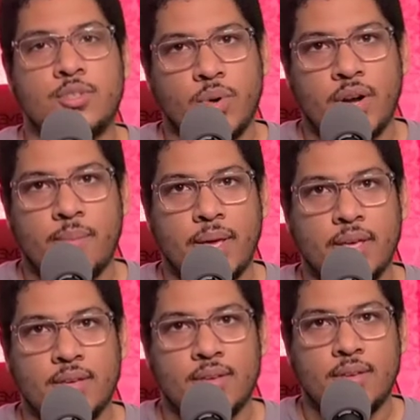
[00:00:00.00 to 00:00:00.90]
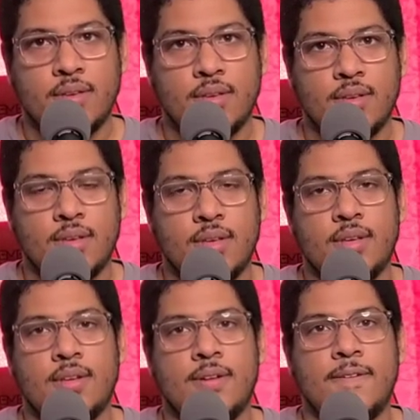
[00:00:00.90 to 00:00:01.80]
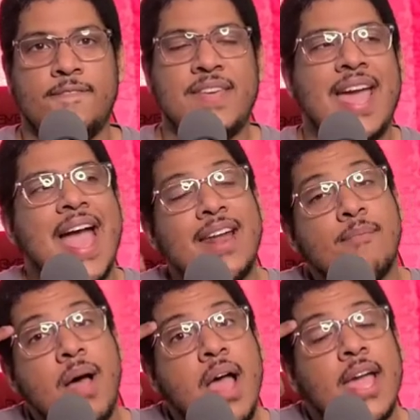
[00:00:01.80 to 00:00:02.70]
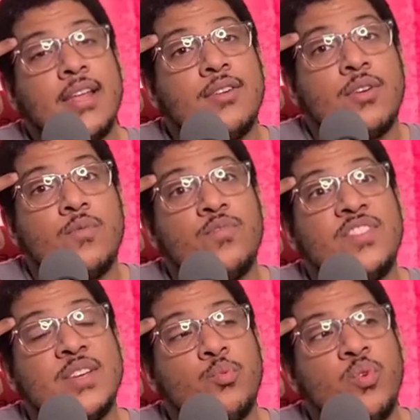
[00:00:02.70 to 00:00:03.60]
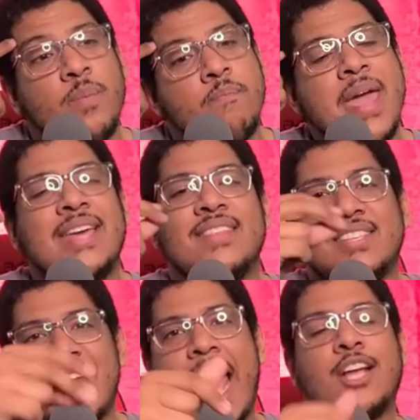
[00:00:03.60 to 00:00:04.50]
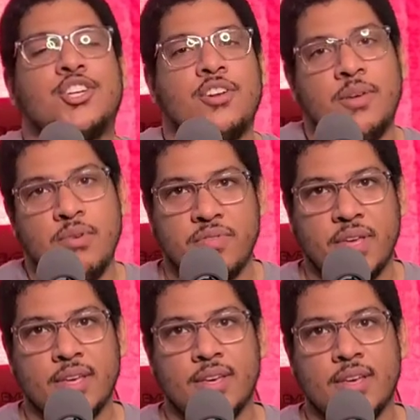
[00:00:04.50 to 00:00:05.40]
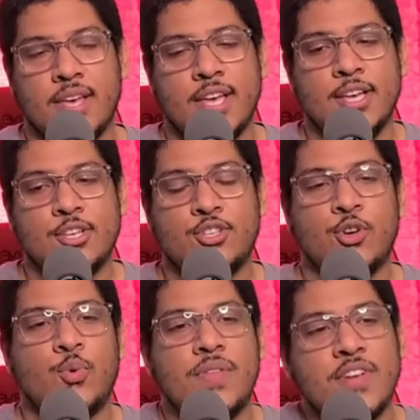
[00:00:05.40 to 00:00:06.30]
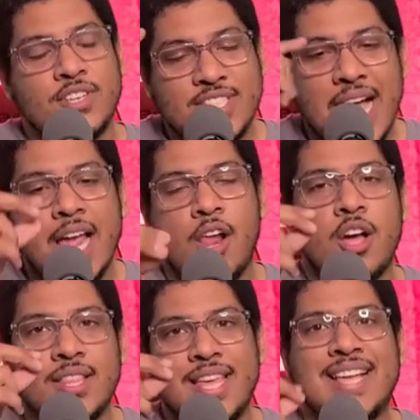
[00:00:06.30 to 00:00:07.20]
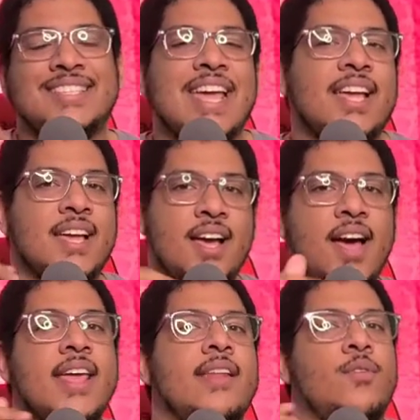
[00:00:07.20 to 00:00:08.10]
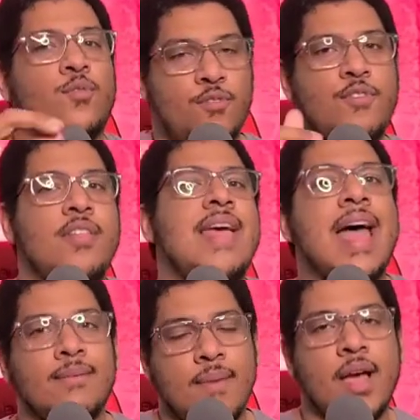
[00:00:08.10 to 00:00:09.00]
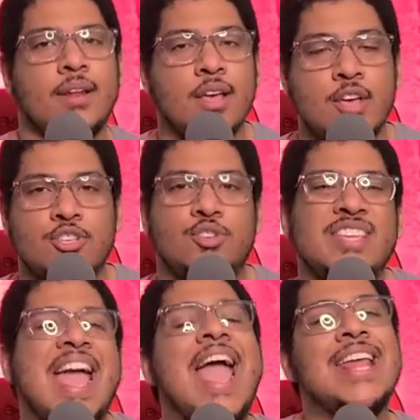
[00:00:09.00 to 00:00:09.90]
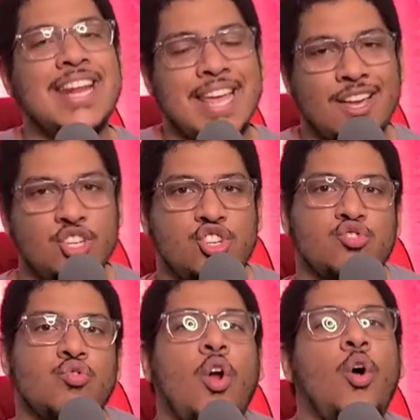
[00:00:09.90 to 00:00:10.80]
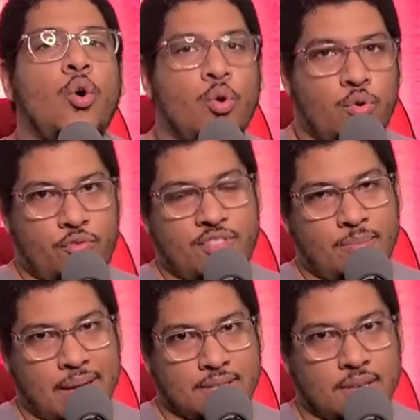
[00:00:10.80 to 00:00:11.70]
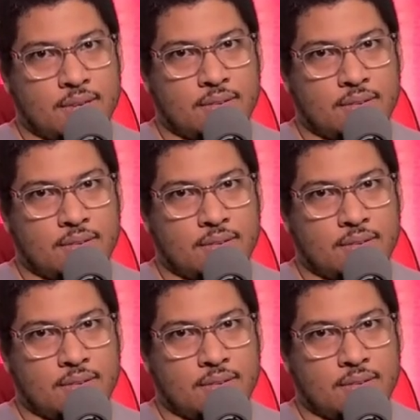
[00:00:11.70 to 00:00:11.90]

were going to be. They had in mind that we make this an action movie. So when there's dialogue and things, they cut it for that in mind. So the editing drove the pacing,